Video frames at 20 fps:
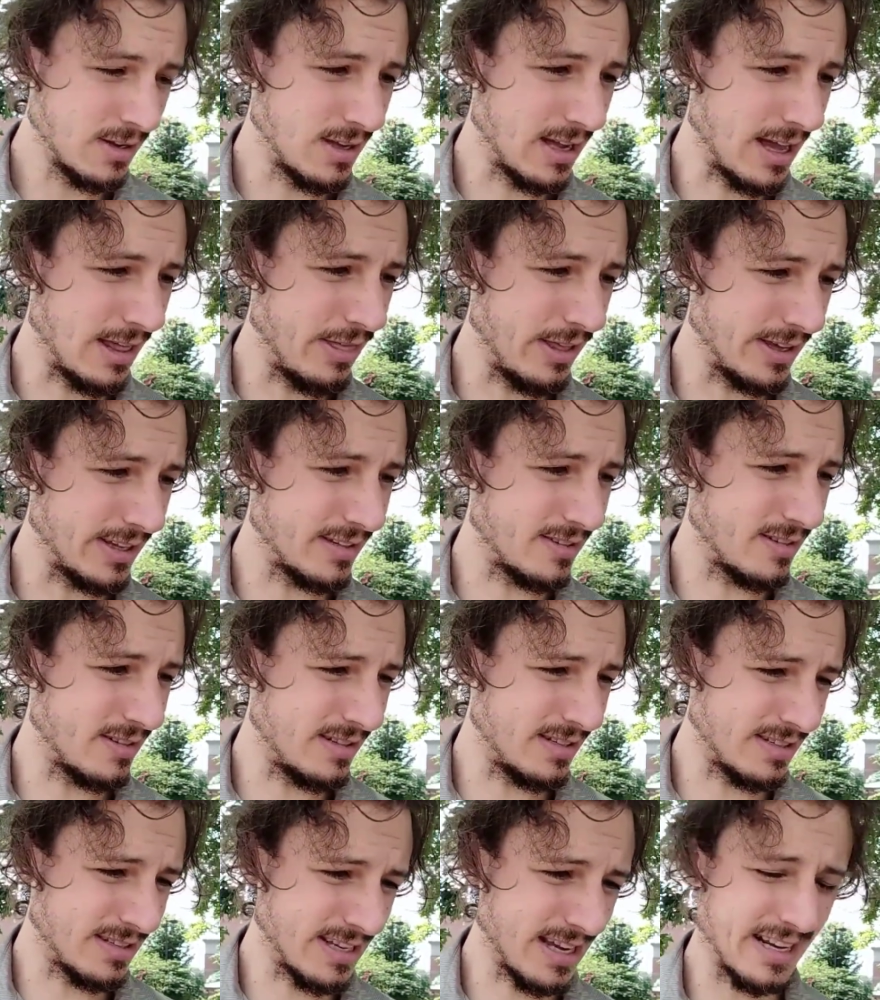I think
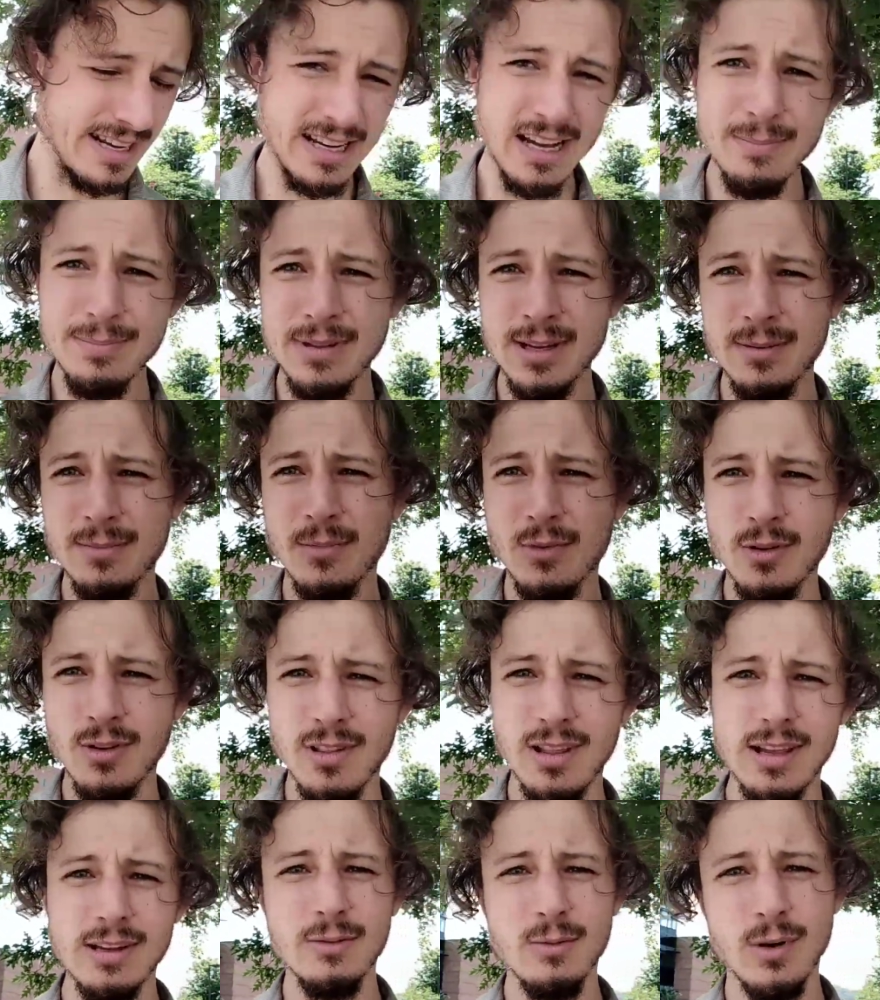it's getting up there, more
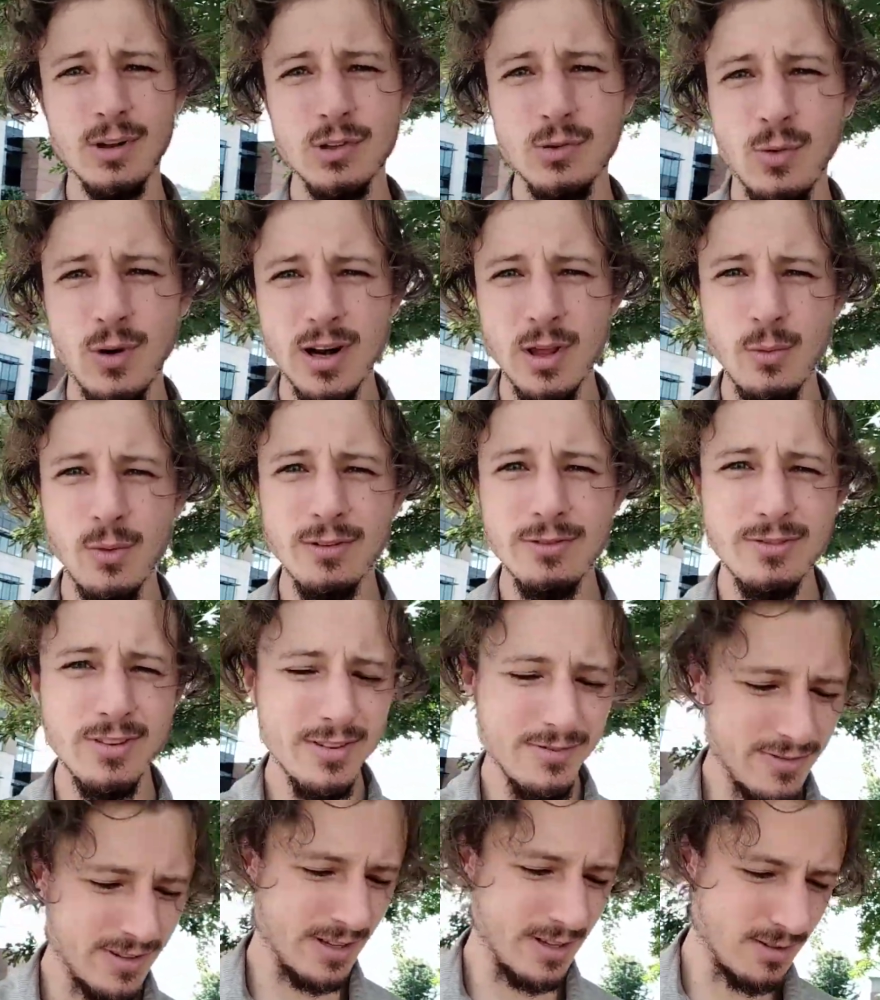like $120,
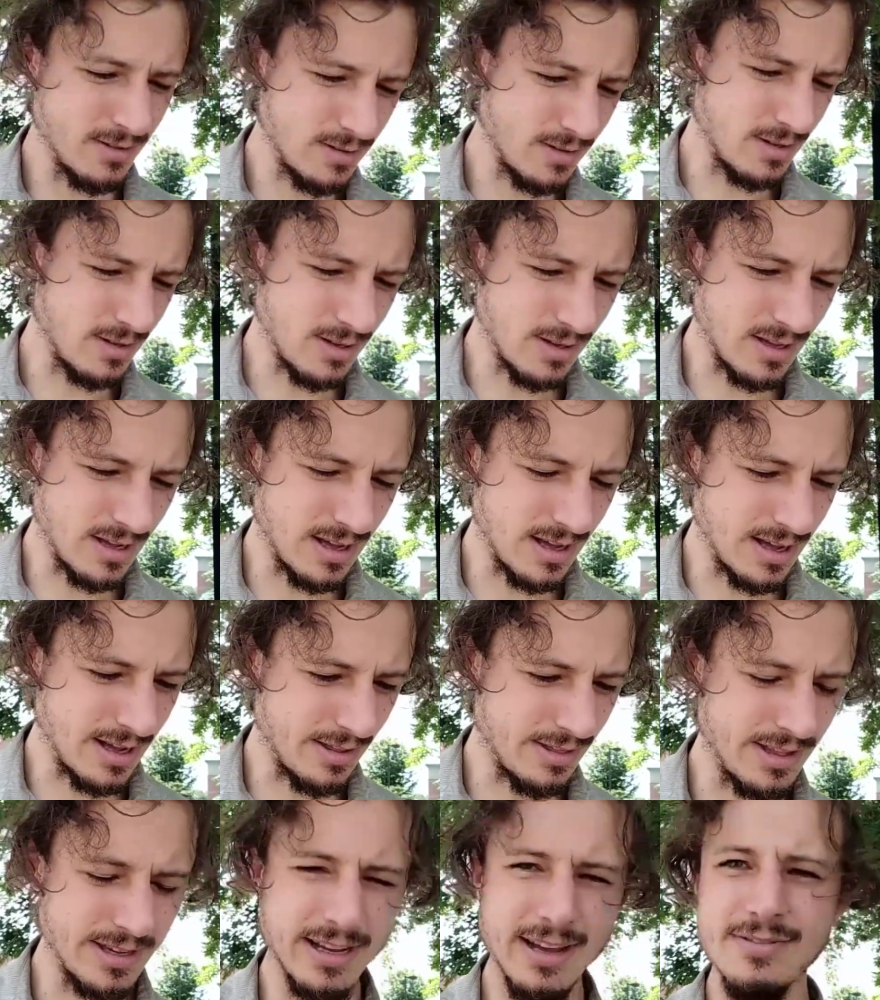$150. I
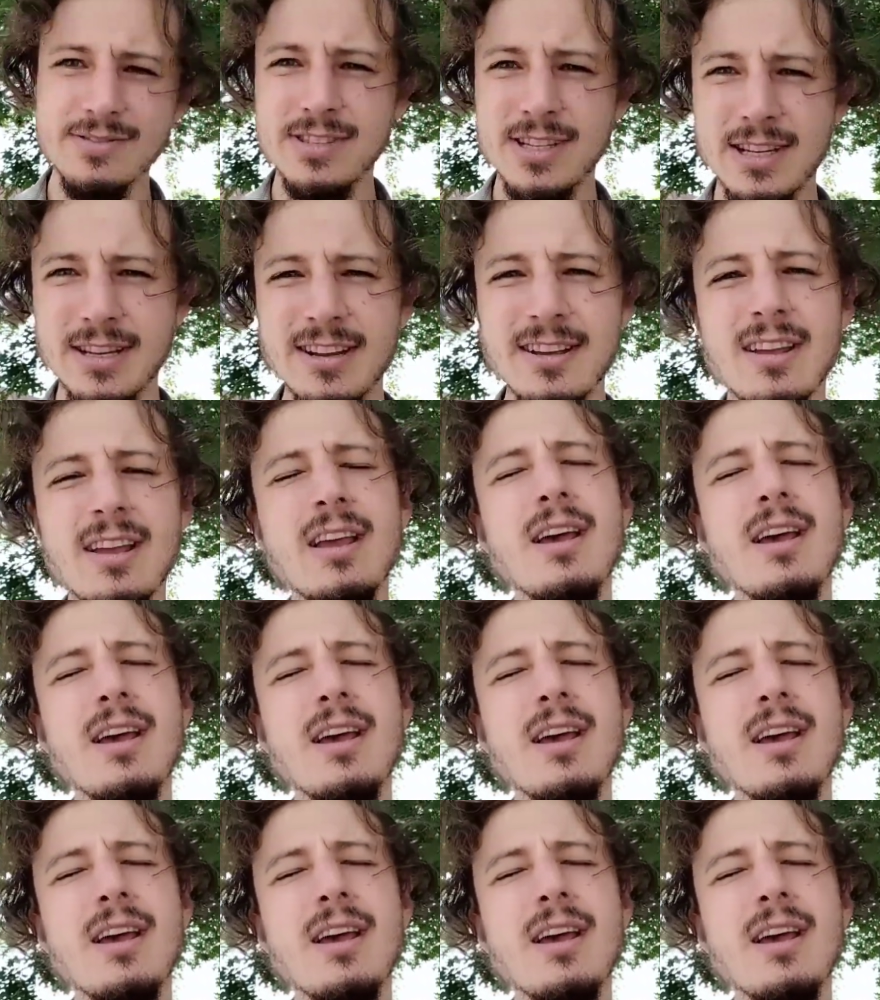think I've seen it.